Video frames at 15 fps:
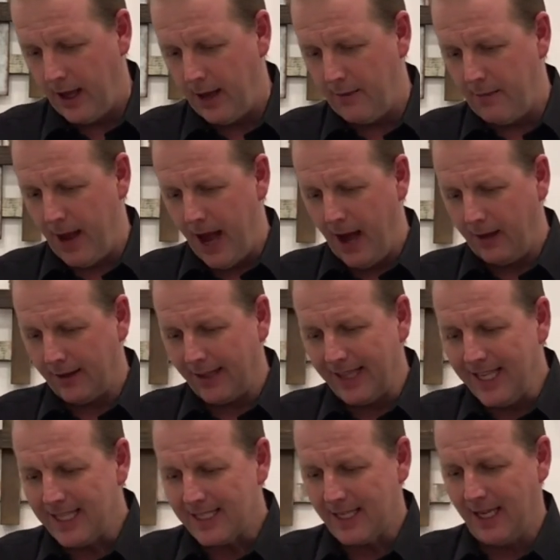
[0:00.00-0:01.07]
about
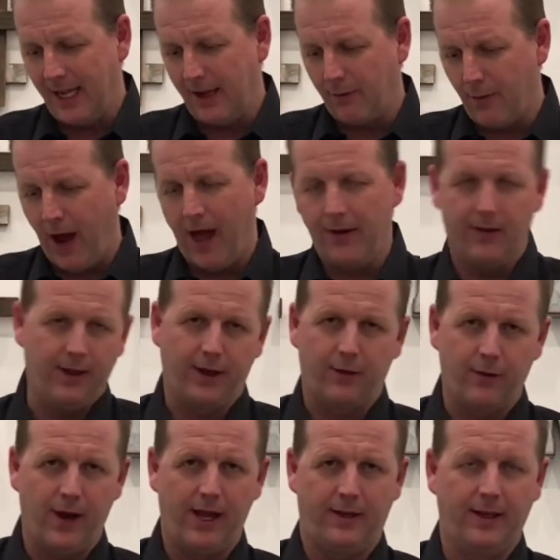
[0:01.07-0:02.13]
listening rather than
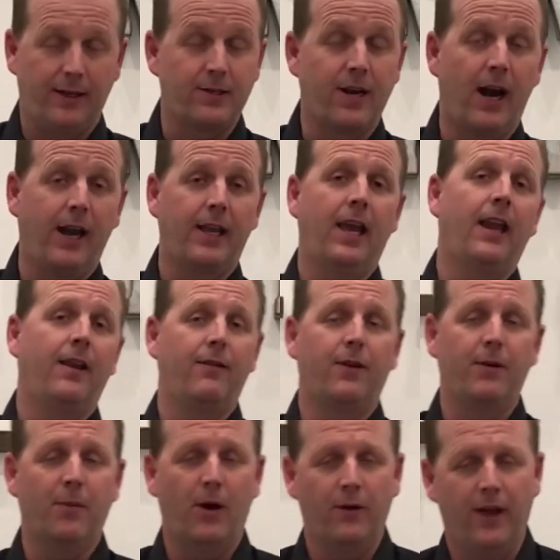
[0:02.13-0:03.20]
correcting. Sorry, I can't even
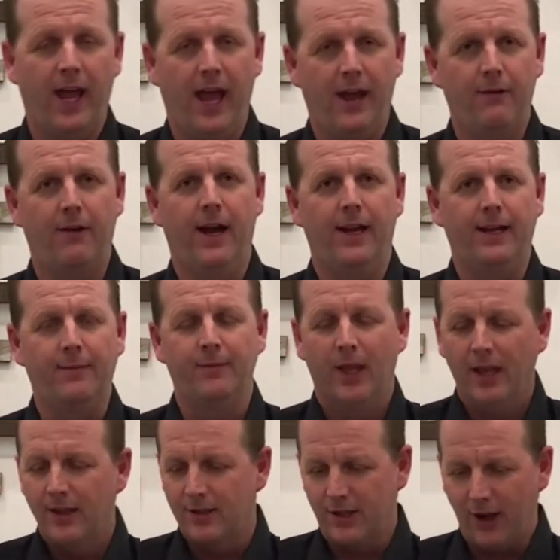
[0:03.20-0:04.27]
read my own handwriting.
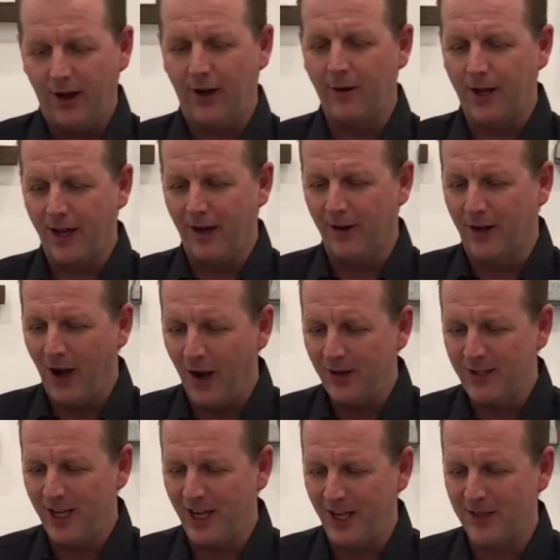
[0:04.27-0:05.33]
So here we go.
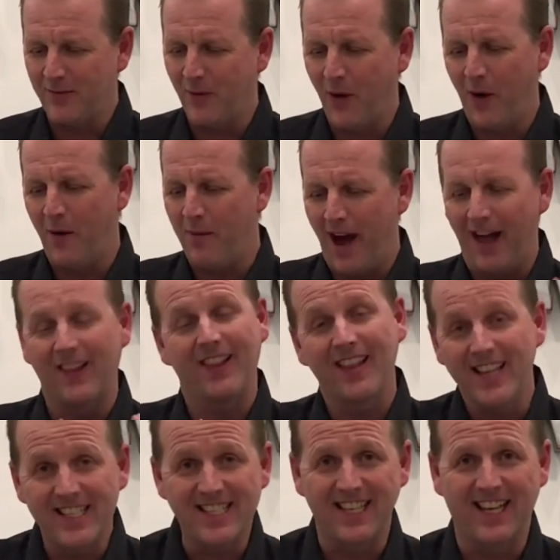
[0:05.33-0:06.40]
Coaching is more about
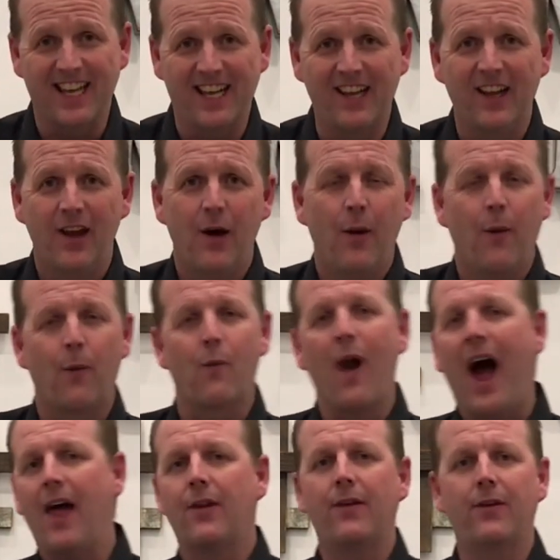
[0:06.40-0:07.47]
listening
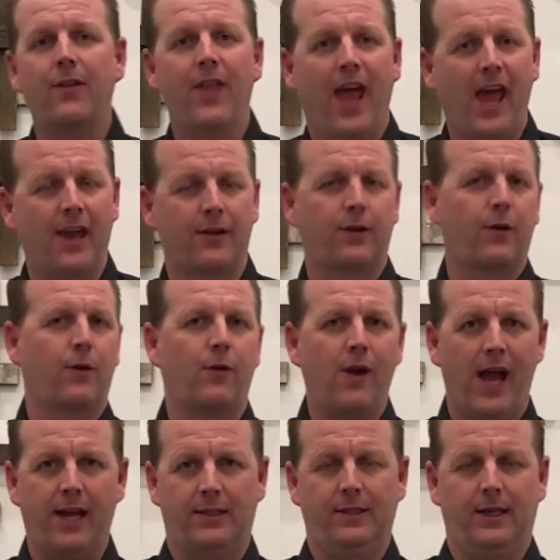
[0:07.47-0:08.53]
rather than
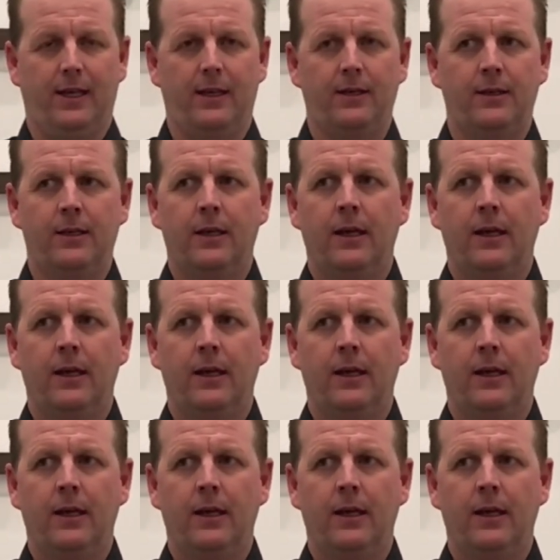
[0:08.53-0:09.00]
correcting.